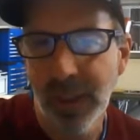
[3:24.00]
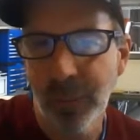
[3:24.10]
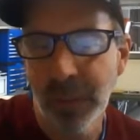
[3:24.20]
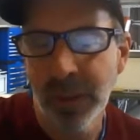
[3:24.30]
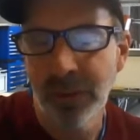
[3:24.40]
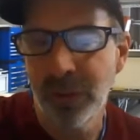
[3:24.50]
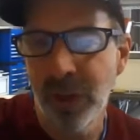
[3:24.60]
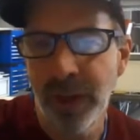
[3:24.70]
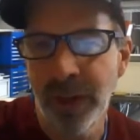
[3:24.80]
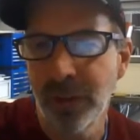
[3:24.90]
Because there's
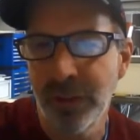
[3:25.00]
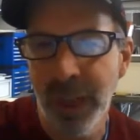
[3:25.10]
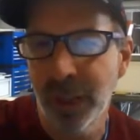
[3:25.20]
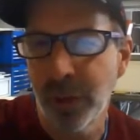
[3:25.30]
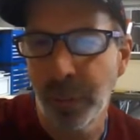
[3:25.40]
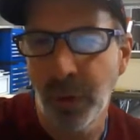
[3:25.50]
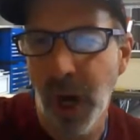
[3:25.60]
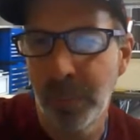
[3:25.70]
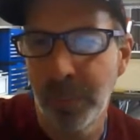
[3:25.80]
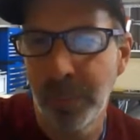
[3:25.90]
not an understanding of the
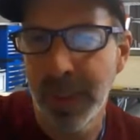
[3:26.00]
problem,